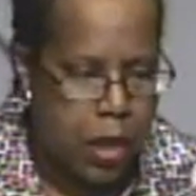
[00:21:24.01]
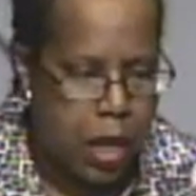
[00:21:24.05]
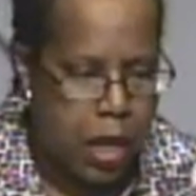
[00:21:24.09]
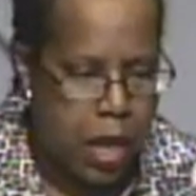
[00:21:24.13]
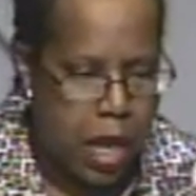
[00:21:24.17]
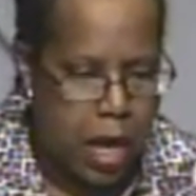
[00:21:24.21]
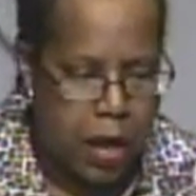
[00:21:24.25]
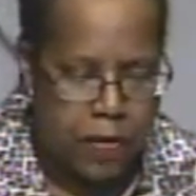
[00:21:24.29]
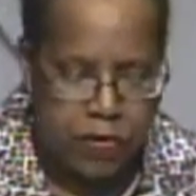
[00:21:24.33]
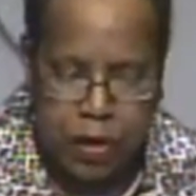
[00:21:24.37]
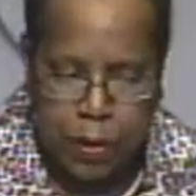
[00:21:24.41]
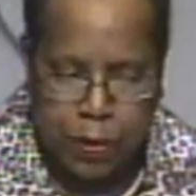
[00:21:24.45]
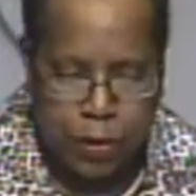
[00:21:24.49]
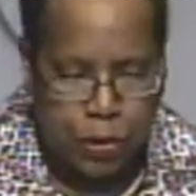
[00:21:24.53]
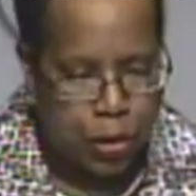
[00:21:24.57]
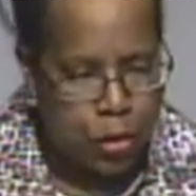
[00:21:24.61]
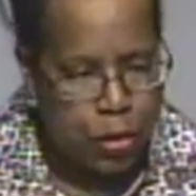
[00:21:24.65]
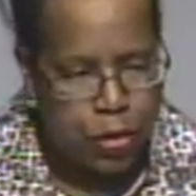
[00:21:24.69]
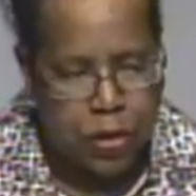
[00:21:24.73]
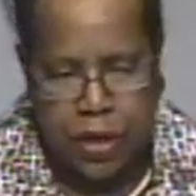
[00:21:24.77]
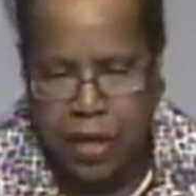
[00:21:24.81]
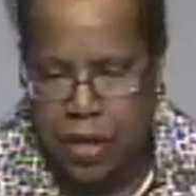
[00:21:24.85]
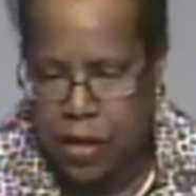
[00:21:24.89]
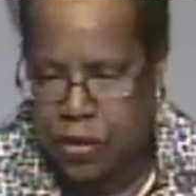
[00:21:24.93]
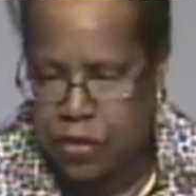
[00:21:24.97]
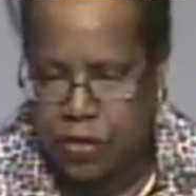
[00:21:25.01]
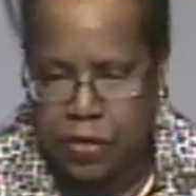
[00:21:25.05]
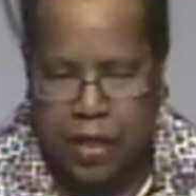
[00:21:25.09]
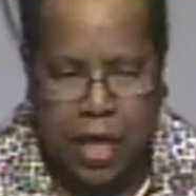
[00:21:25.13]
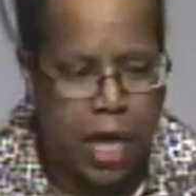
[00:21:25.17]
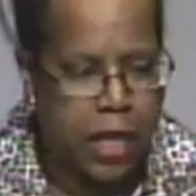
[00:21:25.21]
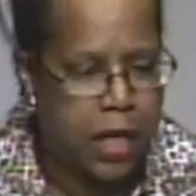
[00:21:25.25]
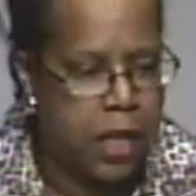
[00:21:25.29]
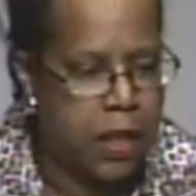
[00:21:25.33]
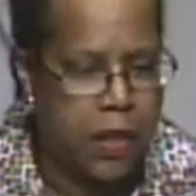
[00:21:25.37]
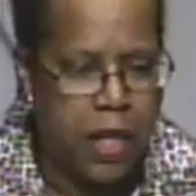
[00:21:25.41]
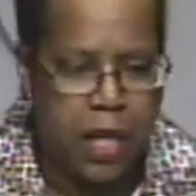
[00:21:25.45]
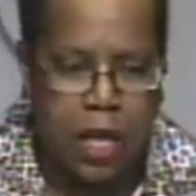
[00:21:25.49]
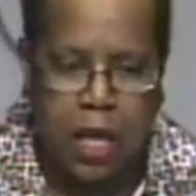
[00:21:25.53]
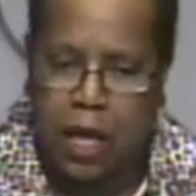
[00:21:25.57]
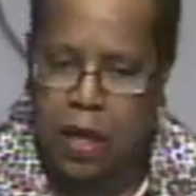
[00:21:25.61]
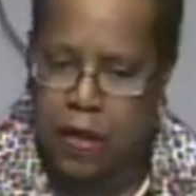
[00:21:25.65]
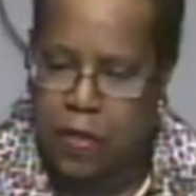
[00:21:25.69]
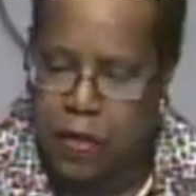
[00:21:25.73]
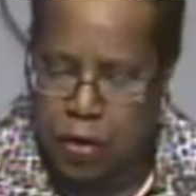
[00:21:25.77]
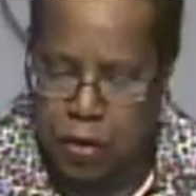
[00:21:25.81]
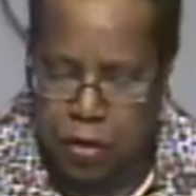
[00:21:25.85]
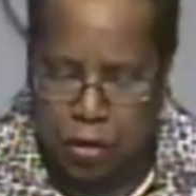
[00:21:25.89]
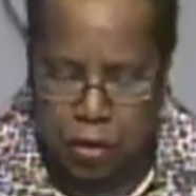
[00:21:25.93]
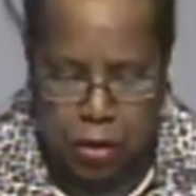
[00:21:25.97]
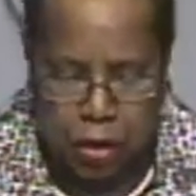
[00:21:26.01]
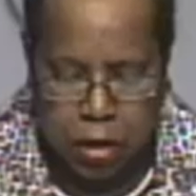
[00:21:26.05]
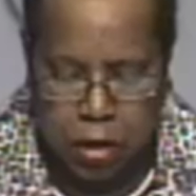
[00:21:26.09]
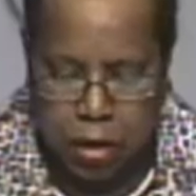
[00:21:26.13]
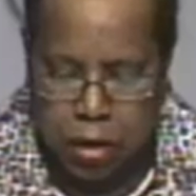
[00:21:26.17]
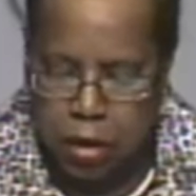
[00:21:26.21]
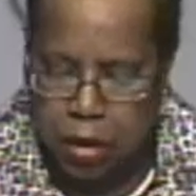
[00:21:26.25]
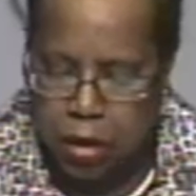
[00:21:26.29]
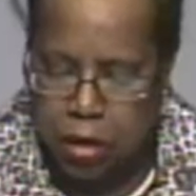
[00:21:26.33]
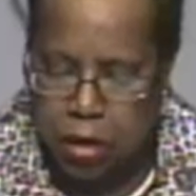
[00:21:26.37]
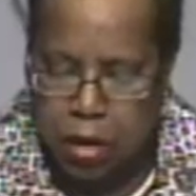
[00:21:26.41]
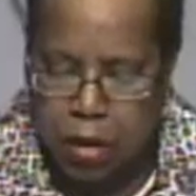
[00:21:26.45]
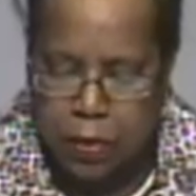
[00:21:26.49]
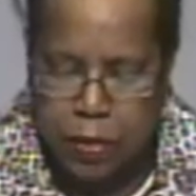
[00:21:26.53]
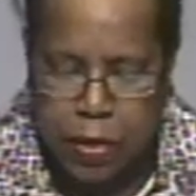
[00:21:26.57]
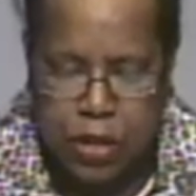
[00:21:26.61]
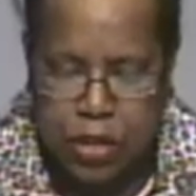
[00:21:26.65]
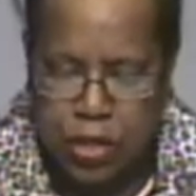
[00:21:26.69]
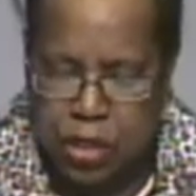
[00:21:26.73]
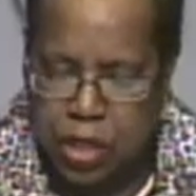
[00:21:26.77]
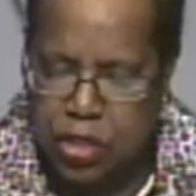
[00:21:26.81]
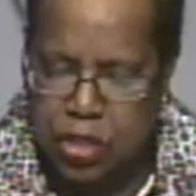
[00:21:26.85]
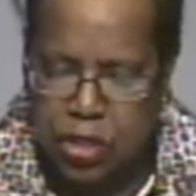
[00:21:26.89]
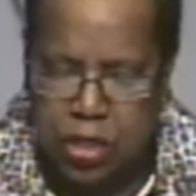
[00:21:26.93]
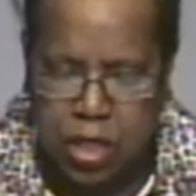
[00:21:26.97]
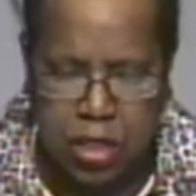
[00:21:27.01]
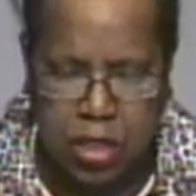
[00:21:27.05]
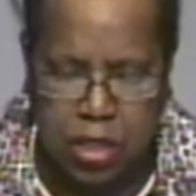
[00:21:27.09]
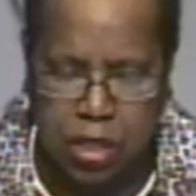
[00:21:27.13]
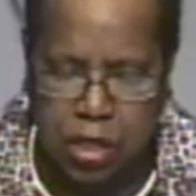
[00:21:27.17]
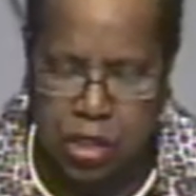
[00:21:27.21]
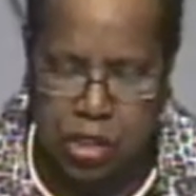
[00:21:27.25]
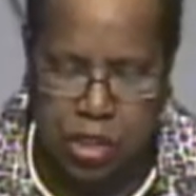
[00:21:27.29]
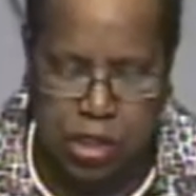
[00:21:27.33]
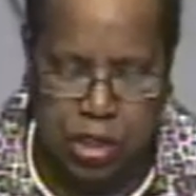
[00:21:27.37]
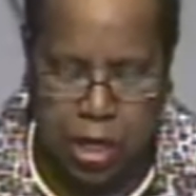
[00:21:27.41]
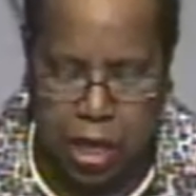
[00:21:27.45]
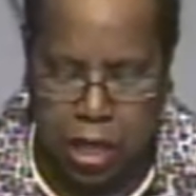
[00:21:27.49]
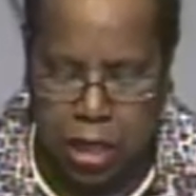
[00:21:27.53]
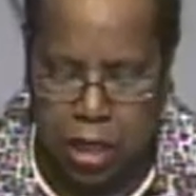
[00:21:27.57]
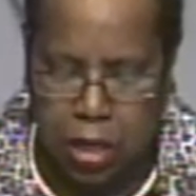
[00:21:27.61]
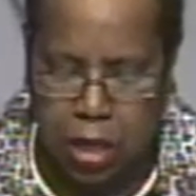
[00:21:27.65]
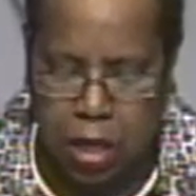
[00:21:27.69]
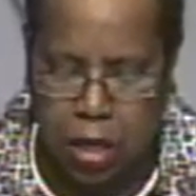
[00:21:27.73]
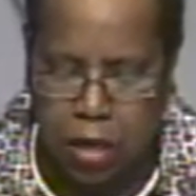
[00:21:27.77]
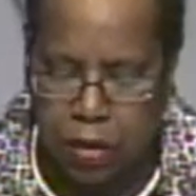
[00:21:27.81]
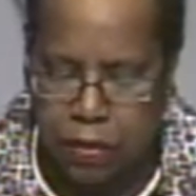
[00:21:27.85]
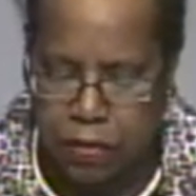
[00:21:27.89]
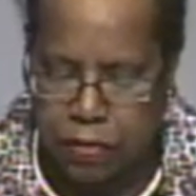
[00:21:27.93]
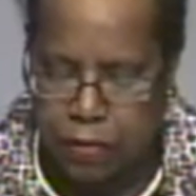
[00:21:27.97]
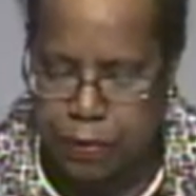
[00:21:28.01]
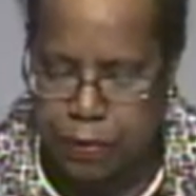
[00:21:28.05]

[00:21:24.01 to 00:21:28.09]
have them do this, that, and the other, but just to touch that love.